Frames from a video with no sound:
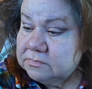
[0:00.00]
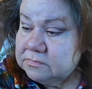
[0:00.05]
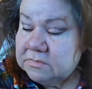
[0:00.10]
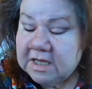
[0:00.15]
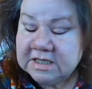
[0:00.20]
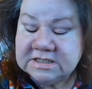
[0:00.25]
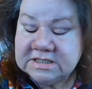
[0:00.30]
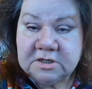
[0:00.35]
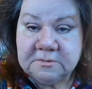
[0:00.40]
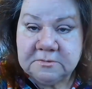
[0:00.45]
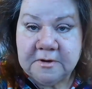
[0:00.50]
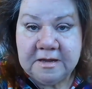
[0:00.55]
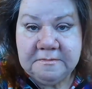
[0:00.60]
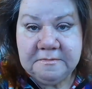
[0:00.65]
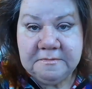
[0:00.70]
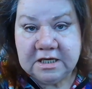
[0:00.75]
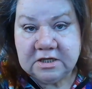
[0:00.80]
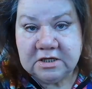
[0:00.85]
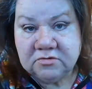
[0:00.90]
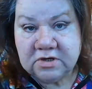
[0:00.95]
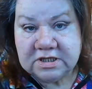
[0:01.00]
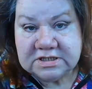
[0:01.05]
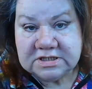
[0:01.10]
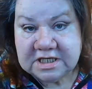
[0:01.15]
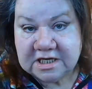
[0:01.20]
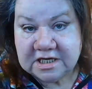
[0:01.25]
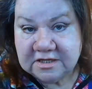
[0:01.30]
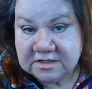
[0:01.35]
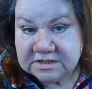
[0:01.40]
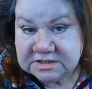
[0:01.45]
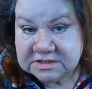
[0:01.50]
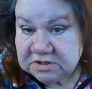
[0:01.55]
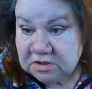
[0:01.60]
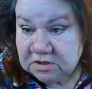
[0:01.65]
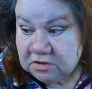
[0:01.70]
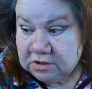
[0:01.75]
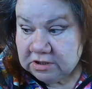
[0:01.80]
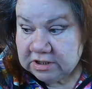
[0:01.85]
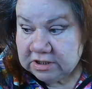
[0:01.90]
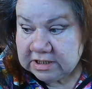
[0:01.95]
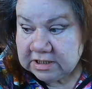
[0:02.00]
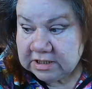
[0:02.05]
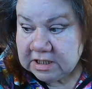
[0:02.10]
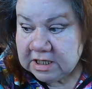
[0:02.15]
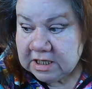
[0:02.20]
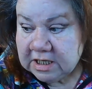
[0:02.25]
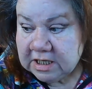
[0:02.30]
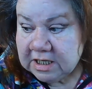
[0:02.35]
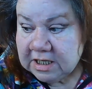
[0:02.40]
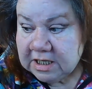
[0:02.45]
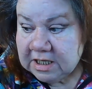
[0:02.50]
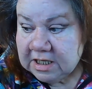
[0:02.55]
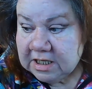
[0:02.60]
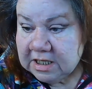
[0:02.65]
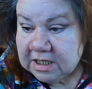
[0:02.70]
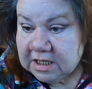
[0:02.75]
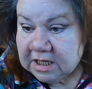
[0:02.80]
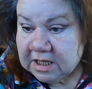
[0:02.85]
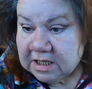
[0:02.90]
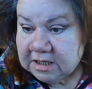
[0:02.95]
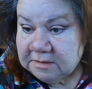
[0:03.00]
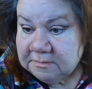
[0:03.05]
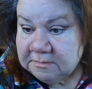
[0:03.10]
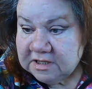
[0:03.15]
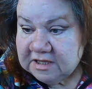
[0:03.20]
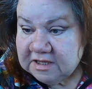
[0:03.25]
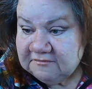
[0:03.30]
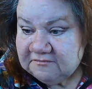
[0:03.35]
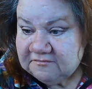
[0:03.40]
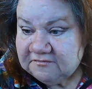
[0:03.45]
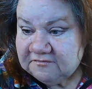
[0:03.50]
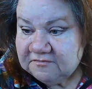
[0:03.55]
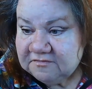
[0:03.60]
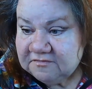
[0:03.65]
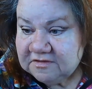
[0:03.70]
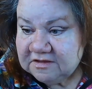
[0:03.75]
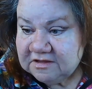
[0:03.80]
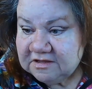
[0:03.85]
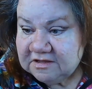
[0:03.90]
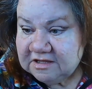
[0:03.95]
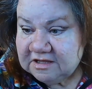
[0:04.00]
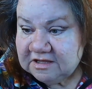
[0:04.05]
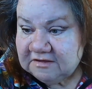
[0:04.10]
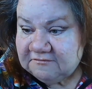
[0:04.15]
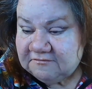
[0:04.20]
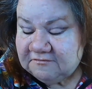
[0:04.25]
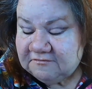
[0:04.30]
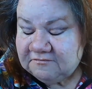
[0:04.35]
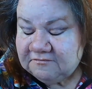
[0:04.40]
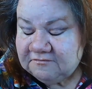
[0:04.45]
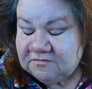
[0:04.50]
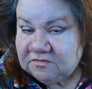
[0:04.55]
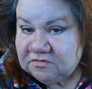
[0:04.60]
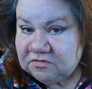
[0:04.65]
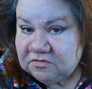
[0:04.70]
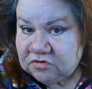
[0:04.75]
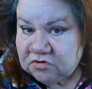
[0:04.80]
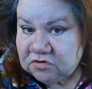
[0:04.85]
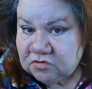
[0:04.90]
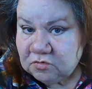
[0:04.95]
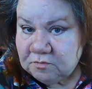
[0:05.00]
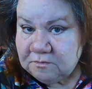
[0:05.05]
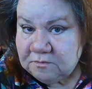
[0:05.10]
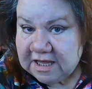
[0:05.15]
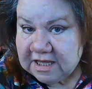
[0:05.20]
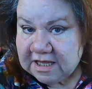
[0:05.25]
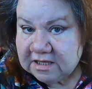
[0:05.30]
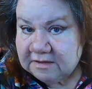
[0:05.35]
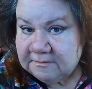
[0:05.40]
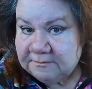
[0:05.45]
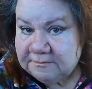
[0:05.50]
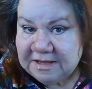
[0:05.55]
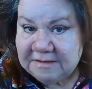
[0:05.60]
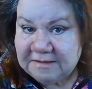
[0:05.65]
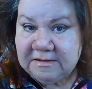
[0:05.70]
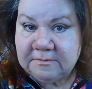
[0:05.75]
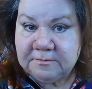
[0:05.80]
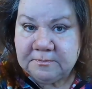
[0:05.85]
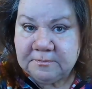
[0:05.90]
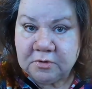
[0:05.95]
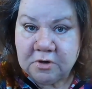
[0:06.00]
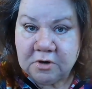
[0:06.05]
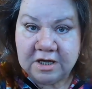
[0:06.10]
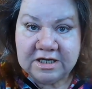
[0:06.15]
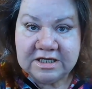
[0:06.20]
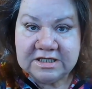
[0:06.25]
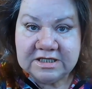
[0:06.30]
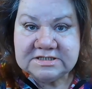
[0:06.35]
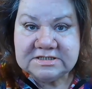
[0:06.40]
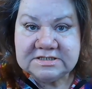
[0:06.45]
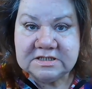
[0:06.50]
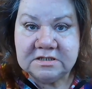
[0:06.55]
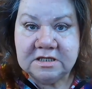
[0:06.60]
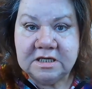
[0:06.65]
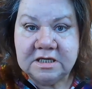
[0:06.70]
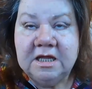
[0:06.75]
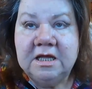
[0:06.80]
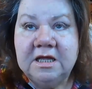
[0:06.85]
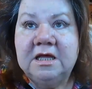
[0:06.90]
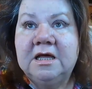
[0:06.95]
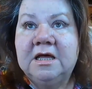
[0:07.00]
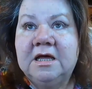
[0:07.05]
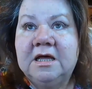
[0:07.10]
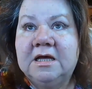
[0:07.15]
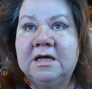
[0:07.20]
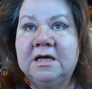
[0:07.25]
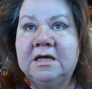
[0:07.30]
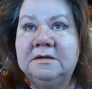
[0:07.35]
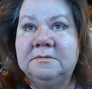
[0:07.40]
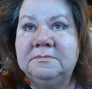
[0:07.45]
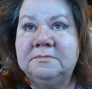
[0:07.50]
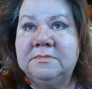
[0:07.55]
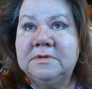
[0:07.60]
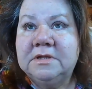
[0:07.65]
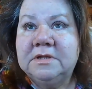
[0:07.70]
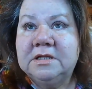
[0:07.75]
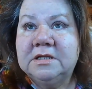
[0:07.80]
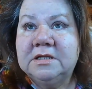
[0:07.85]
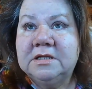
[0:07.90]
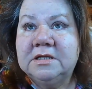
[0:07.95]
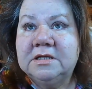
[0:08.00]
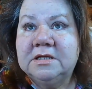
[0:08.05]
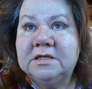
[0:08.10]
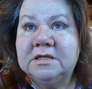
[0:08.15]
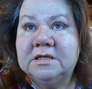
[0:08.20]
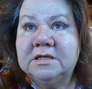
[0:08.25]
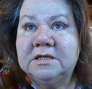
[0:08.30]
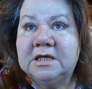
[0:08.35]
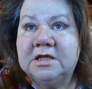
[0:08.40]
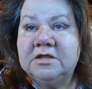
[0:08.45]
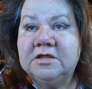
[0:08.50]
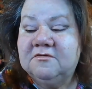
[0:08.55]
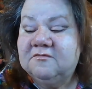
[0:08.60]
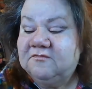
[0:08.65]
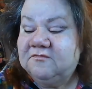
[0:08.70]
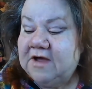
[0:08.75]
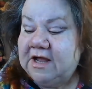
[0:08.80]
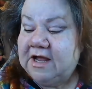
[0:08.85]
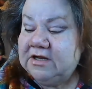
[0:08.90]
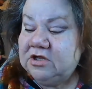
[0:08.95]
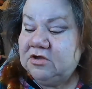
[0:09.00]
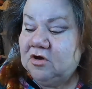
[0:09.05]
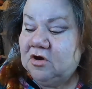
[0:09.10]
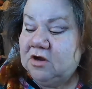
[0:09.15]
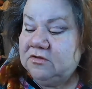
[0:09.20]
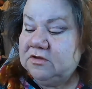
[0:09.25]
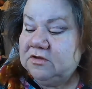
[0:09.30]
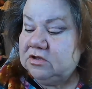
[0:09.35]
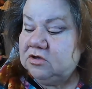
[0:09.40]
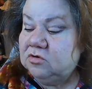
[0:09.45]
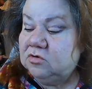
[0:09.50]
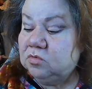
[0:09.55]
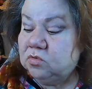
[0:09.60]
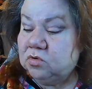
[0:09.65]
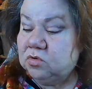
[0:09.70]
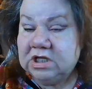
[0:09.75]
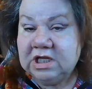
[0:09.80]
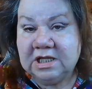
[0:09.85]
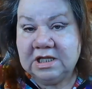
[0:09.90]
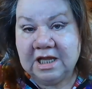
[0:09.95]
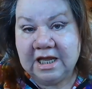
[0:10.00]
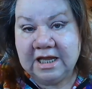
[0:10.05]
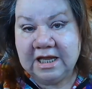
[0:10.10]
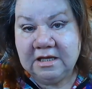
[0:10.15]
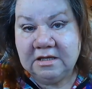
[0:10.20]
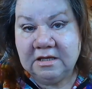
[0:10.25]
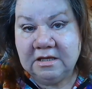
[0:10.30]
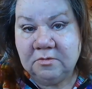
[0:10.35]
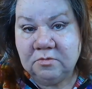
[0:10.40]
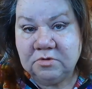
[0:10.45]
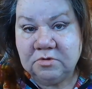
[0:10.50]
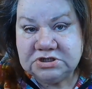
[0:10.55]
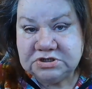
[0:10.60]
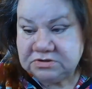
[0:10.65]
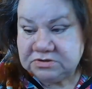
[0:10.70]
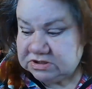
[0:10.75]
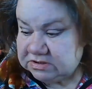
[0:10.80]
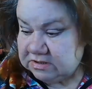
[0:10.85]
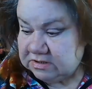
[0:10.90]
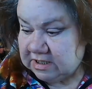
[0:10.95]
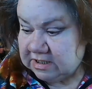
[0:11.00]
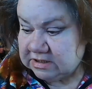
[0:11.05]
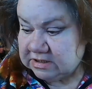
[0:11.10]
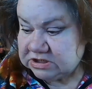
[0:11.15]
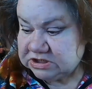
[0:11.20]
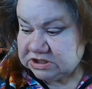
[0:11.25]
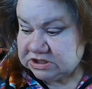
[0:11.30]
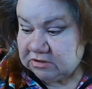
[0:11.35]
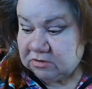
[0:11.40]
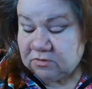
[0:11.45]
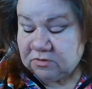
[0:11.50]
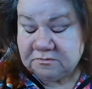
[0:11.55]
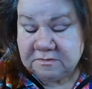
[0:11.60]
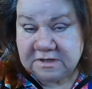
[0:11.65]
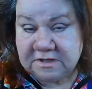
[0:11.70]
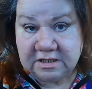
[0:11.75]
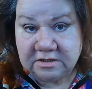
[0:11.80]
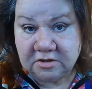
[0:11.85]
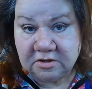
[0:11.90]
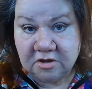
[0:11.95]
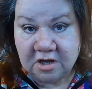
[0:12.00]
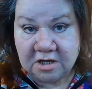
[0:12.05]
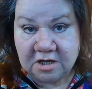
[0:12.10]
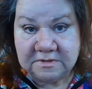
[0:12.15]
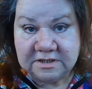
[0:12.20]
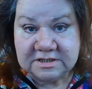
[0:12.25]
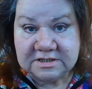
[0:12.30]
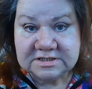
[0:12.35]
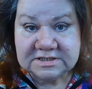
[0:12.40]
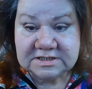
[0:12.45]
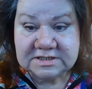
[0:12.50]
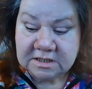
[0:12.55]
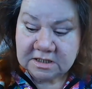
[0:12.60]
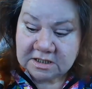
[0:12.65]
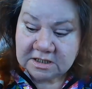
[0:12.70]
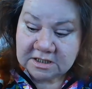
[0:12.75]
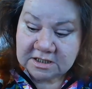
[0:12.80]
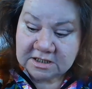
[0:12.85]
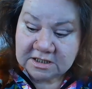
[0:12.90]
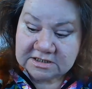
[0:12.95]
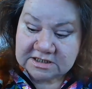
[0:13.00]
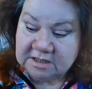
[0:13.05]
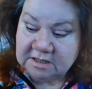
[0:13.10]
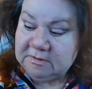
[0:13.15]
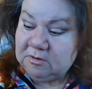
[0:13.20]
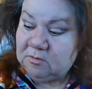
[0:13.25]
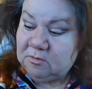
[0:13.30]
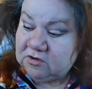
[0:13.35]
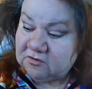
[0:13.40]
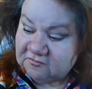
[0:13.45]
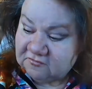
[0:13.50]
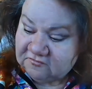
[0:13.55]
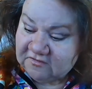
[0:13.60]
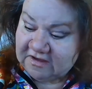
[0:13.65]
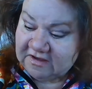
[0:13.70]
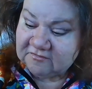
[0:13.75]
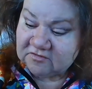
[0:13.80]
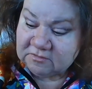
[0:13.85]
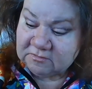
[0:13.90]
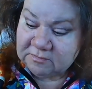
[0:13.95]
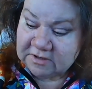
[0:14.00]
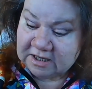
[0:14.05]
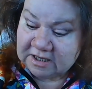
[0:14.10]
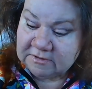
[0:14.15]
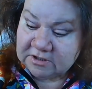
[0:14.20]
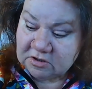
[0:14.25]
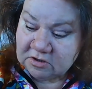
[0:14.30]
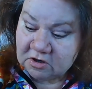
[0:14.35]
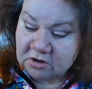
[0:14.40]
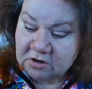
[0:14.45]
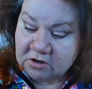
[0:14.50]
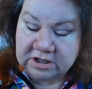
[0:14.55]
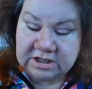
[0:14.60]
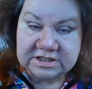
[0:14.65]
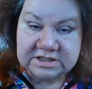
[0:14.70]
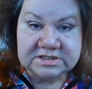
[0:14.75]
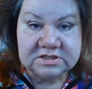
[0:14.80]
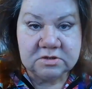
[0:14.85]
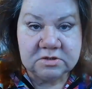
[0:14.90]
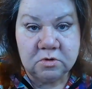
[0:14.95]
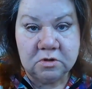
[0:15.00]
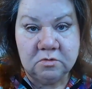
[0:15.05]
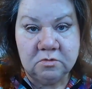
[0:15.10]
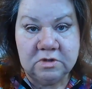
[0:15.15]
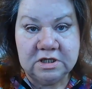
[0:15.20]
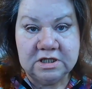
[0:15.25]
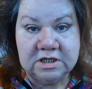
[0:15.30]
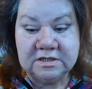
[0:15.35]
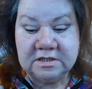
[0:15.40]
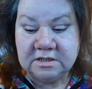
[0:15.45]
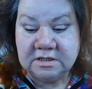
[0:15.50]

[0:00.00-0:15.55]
Next I'll probably make a dress out of this yarn, and if you make baby products and you find a yarn that you really like, I wish you'd share it with me in the comments. Tell me what your favorite baby yarn is to work with.